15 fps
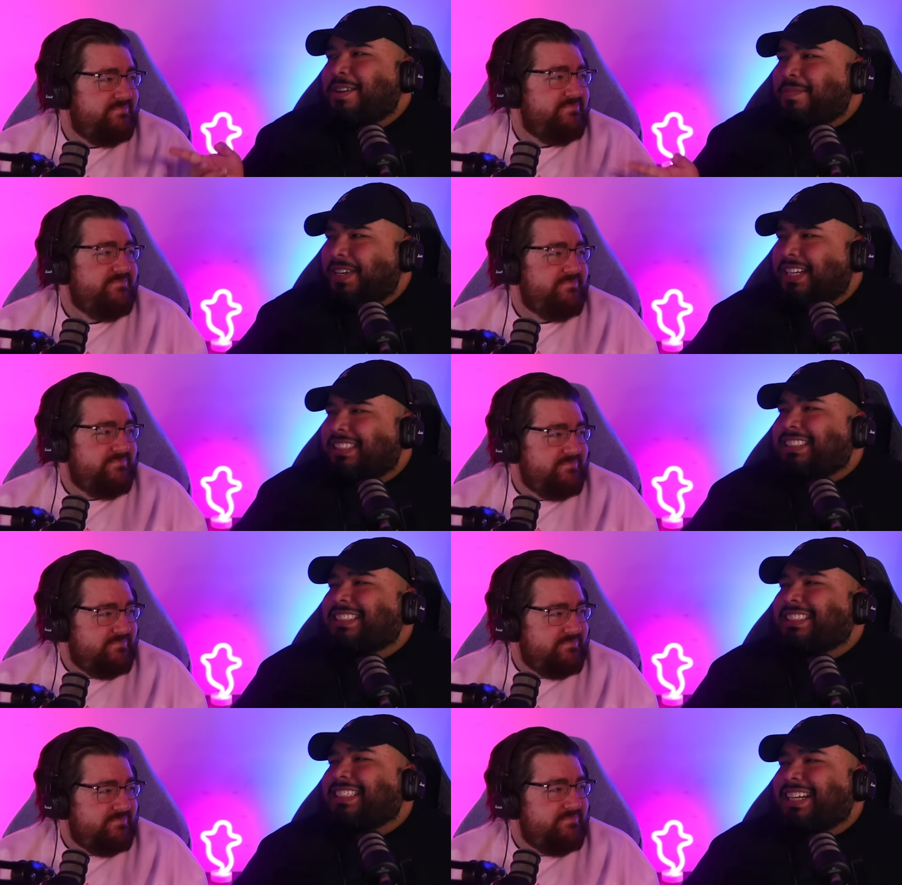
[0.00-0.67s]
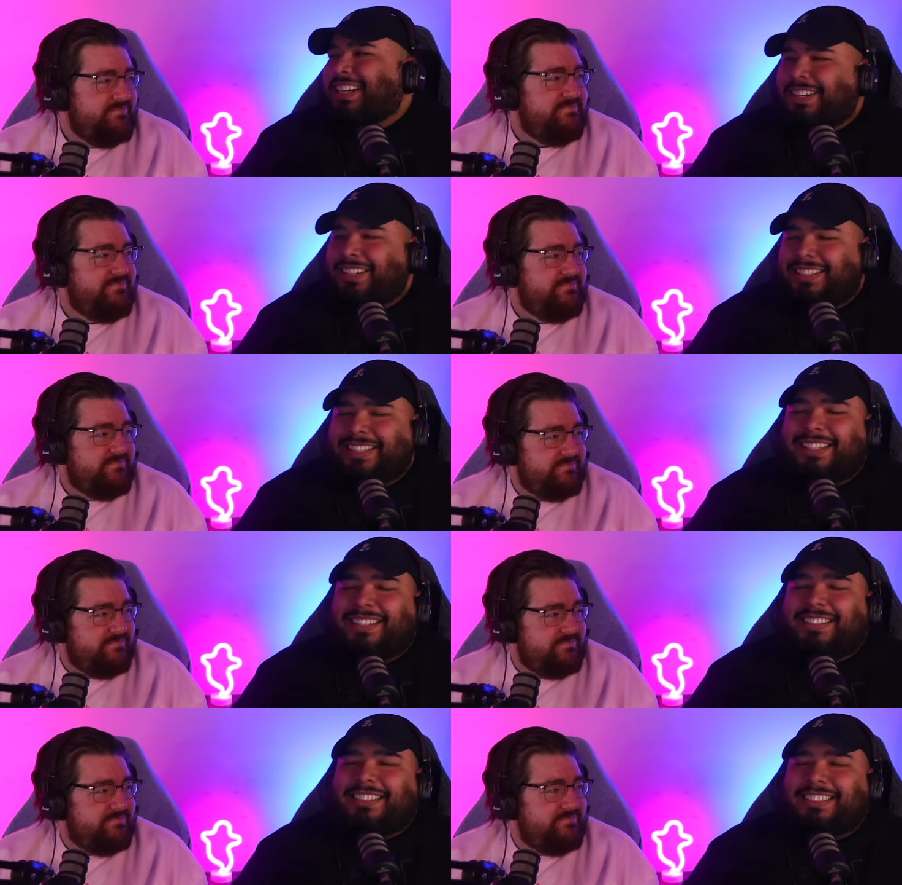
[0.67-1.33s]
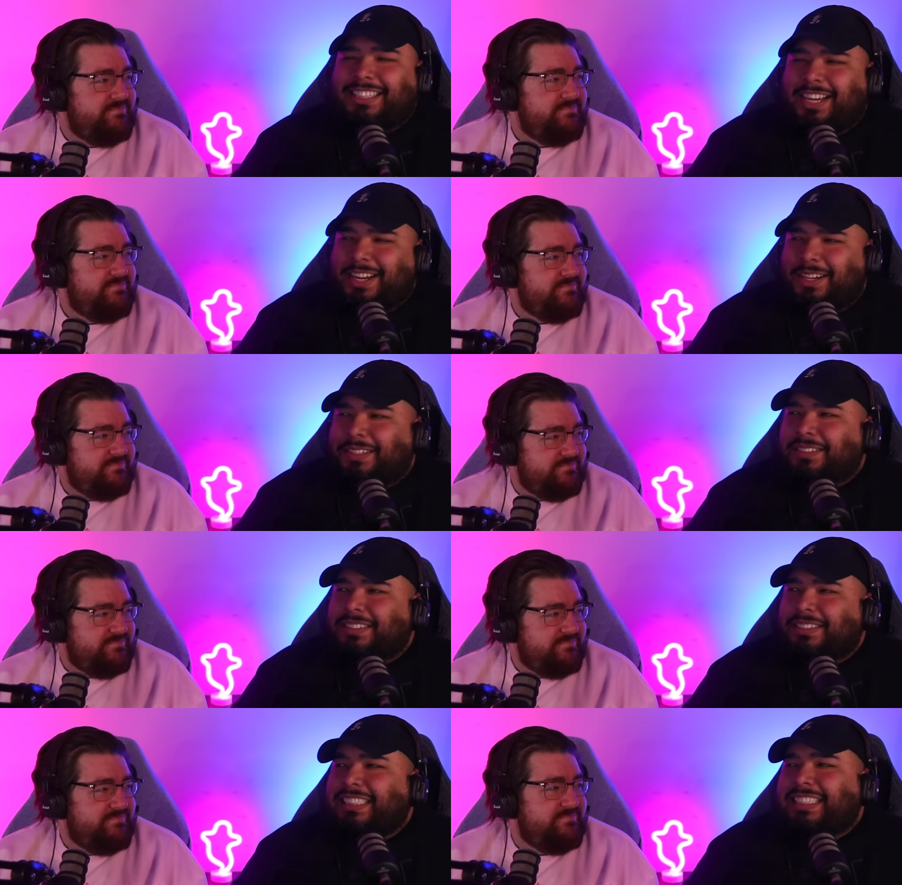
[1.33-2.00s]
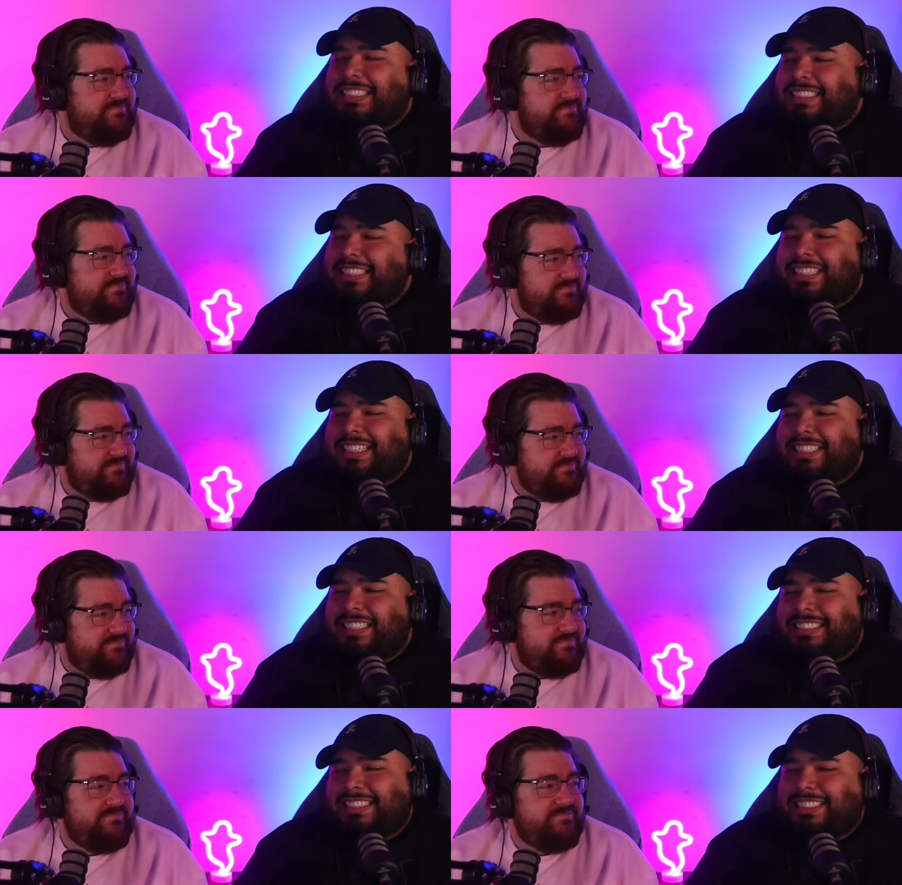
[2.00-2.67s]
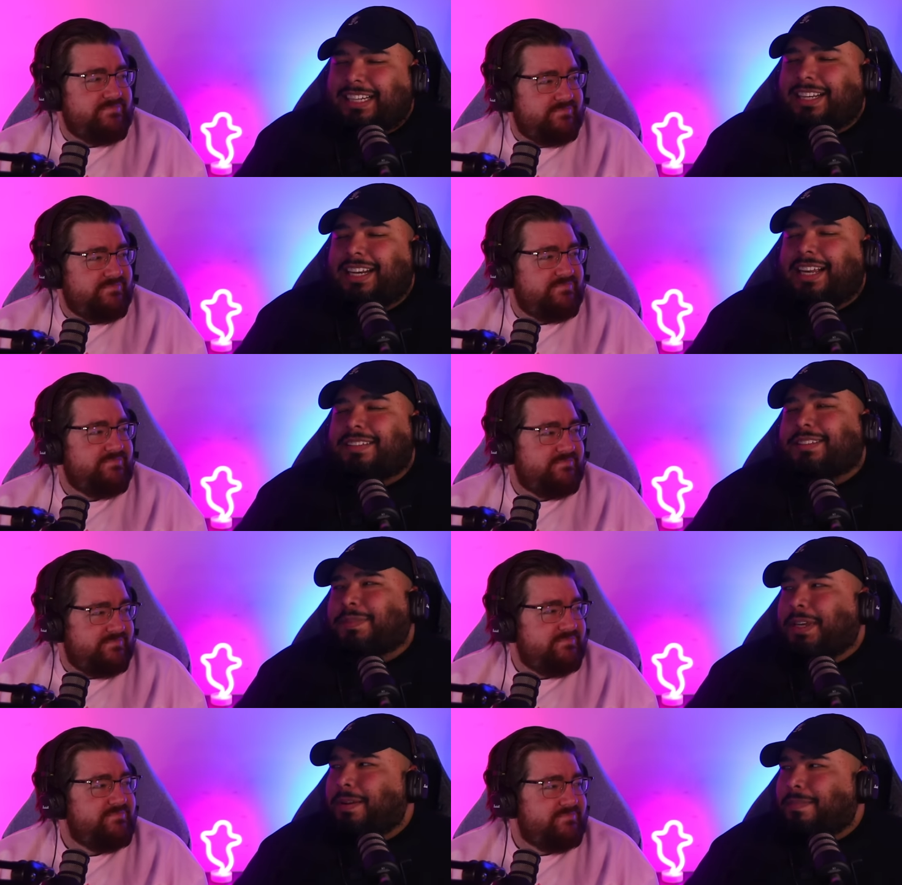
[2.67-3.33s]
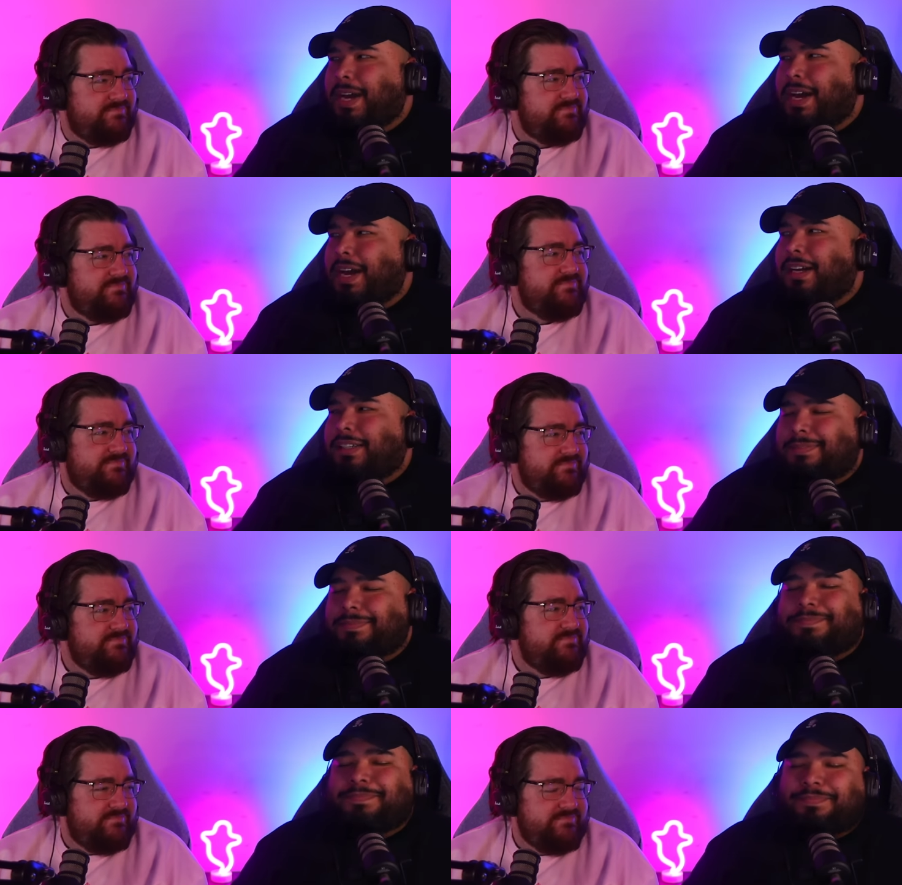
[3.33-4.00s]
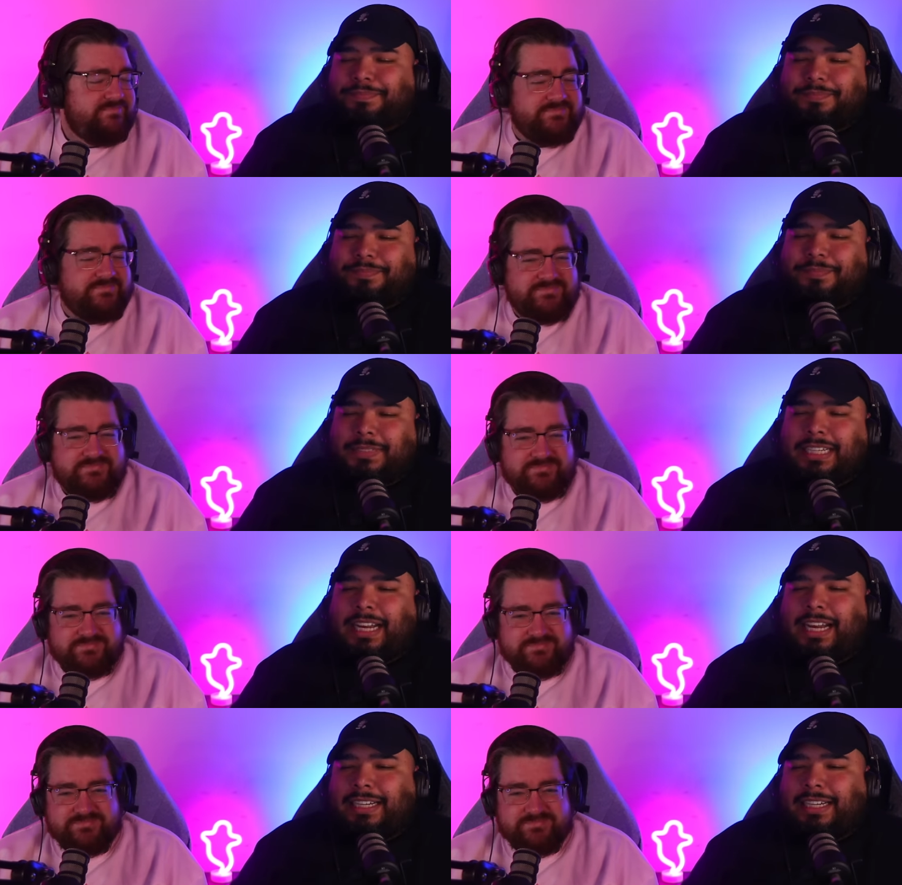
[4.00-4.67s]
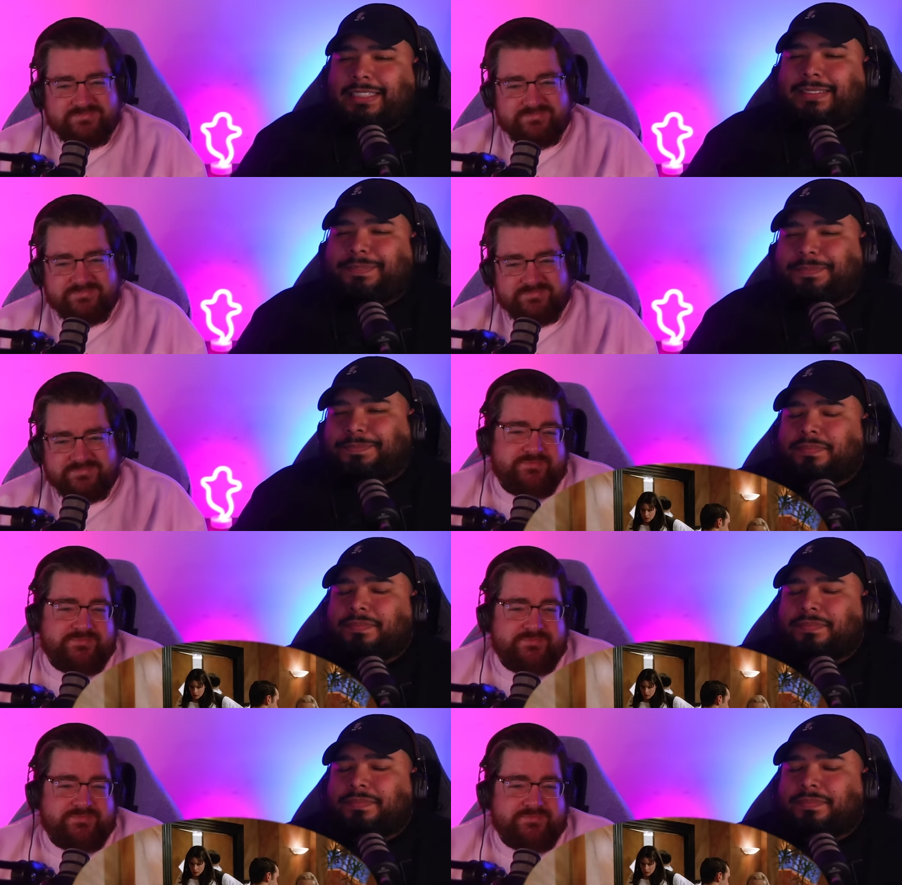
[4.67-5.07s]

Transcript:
Speaker 1: Because she said earlier in the show, she doesn't think she's cut out to be a mom. Got it.